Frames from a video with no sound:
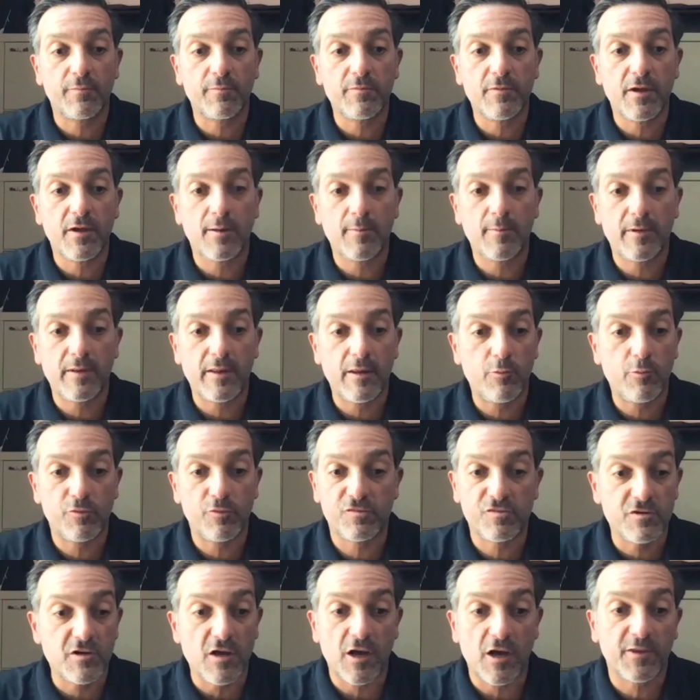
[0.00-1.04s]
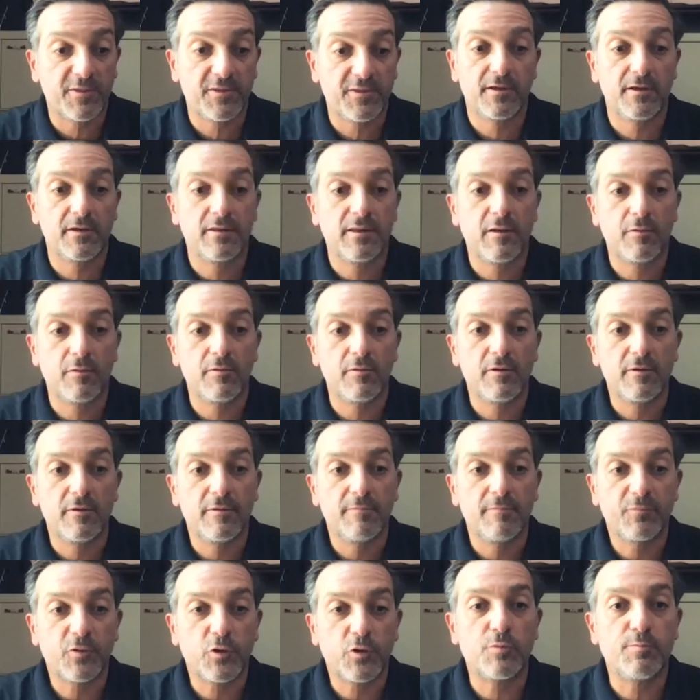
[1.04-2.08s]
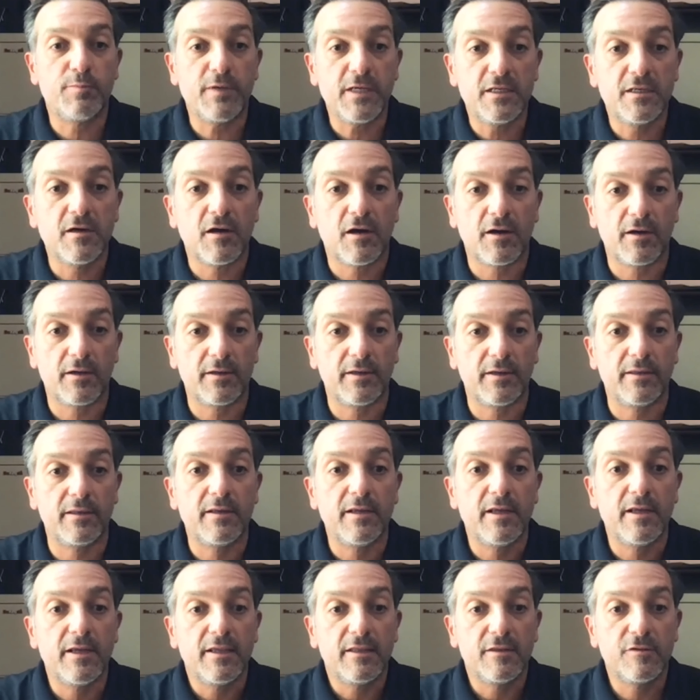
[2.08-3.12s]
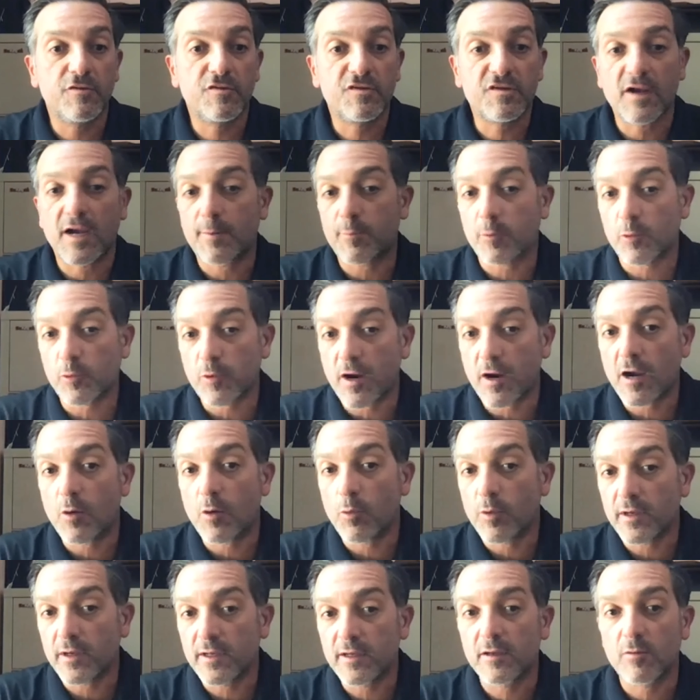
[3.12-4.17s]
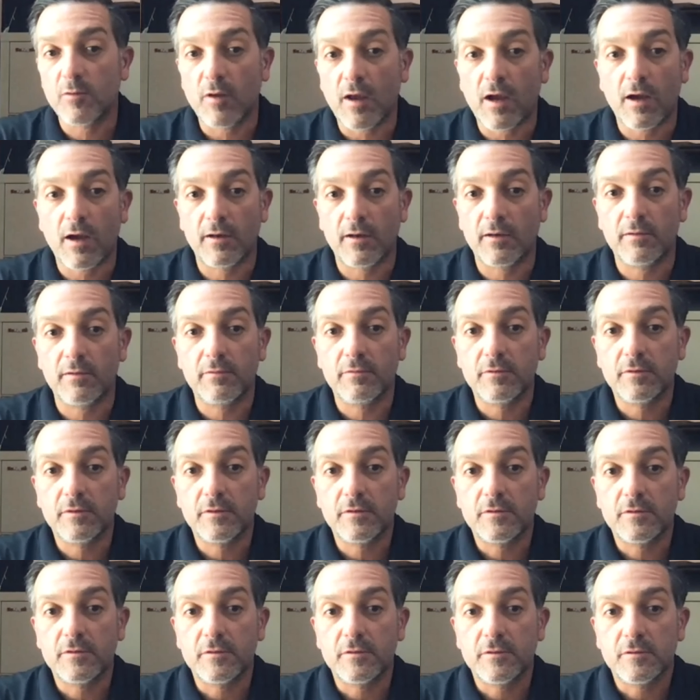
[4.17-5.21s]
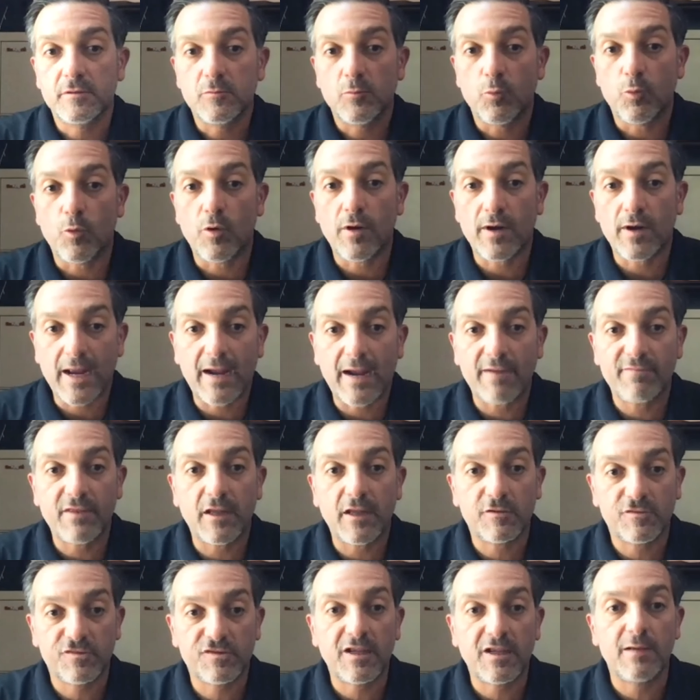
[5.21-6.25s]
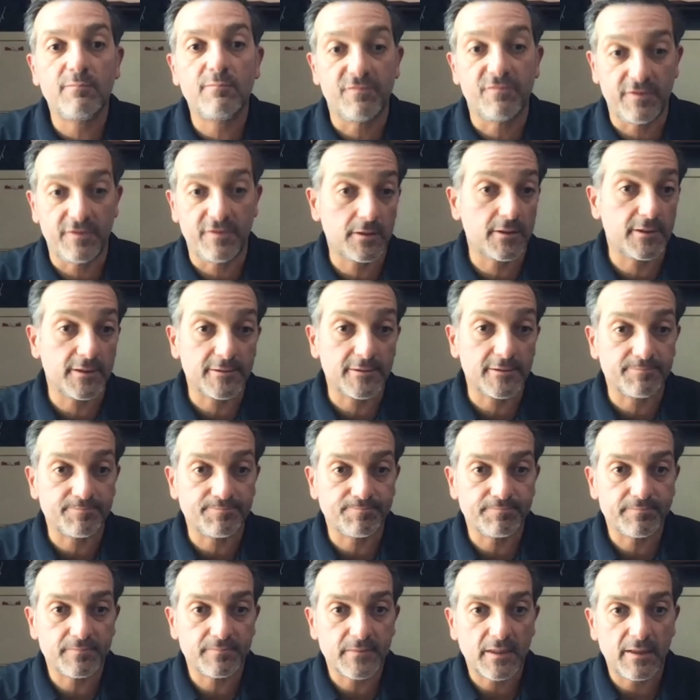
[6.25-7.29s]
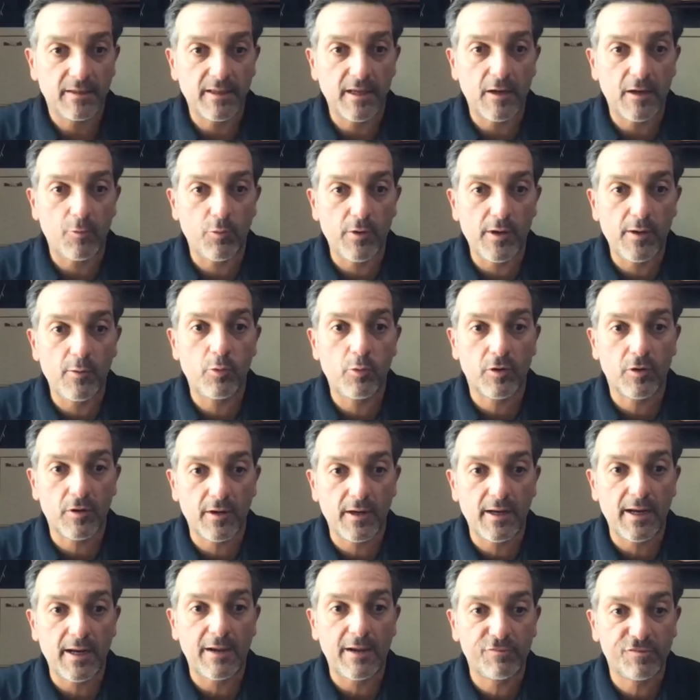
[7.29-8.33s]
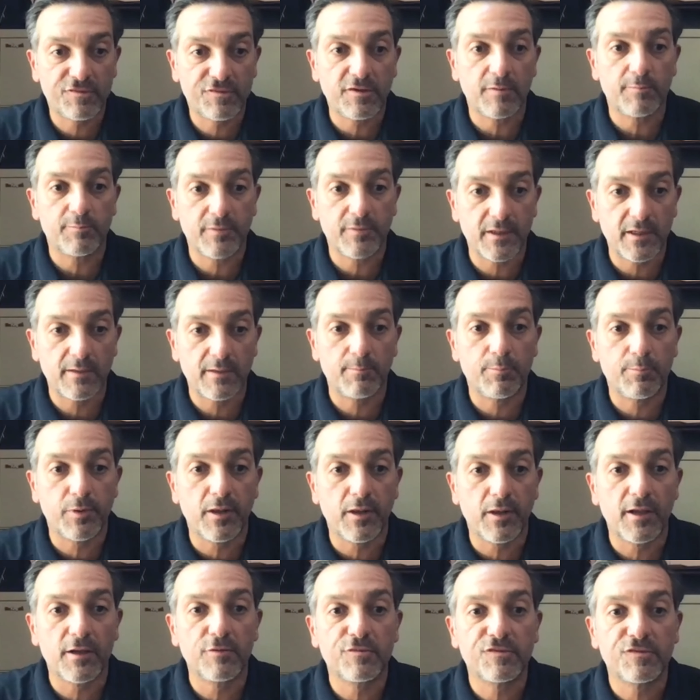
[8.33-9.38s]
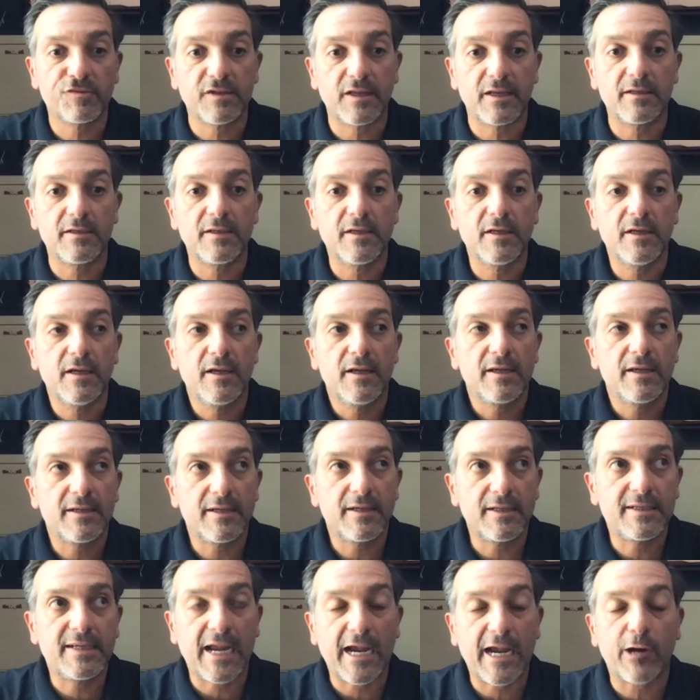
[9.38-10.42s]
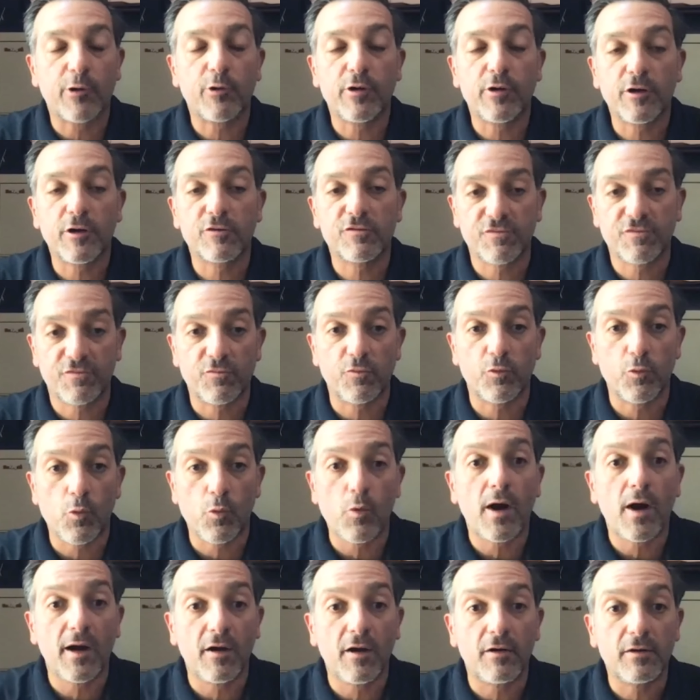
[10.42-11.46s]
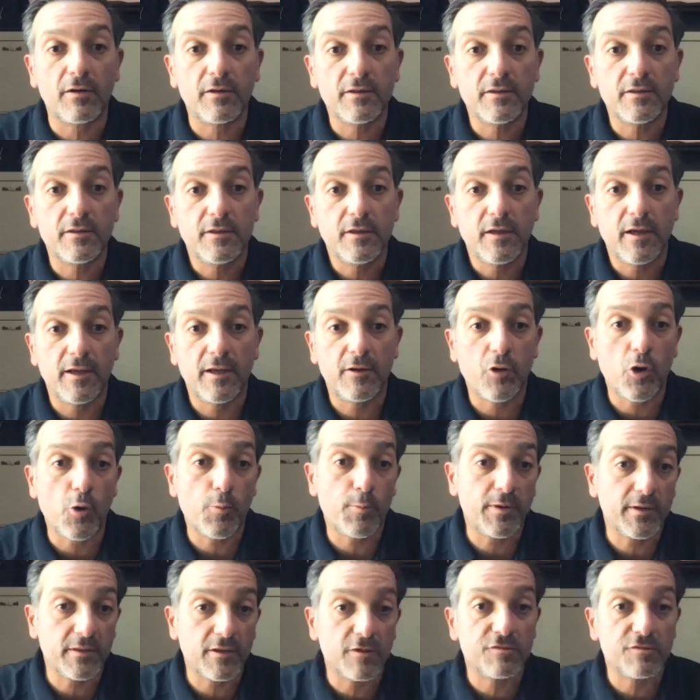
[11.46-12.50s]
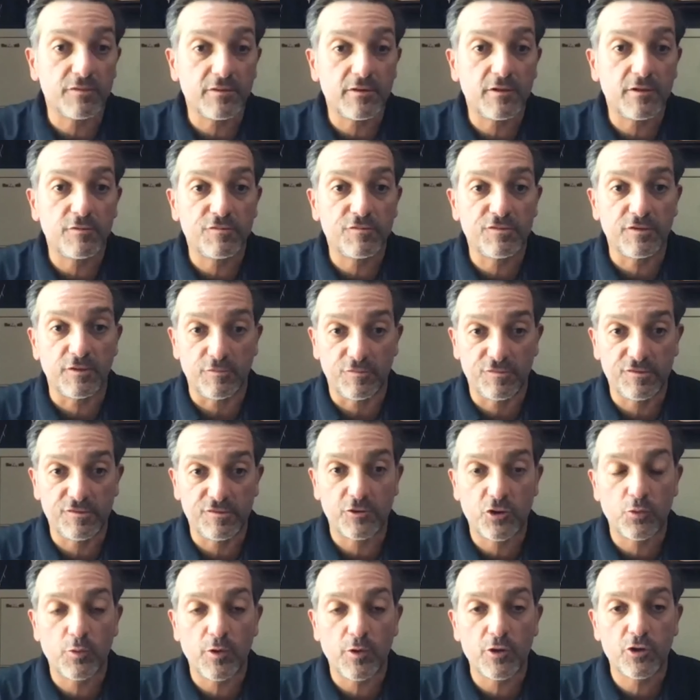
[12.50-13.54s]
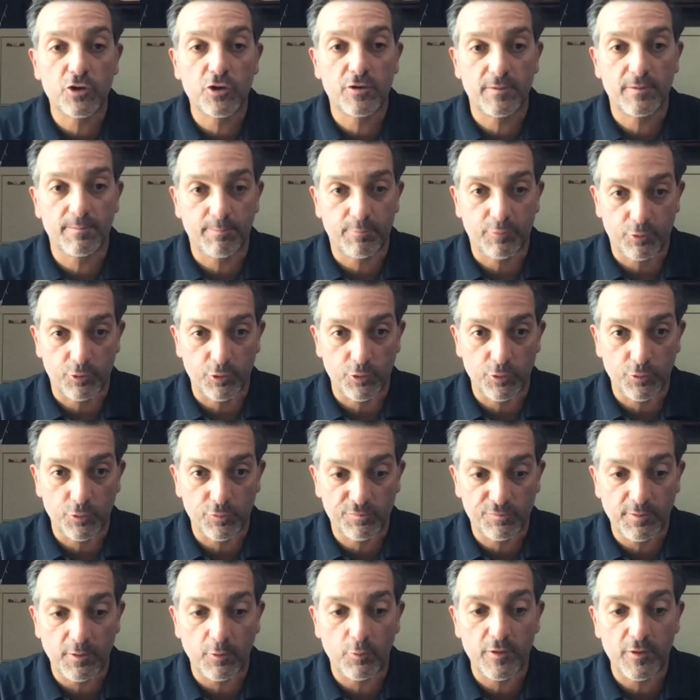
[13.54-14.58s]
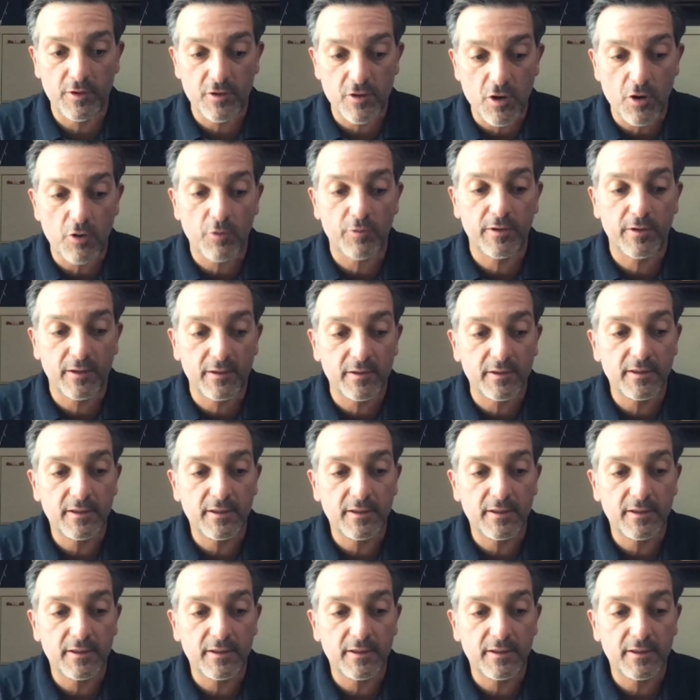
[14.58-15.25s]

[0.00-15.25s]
them and there was nothing that could be done. And this time around, we did not want to have that same feeling, that we were going to have something in place that could carry us for a while, and hoping that this situation improves. But we know that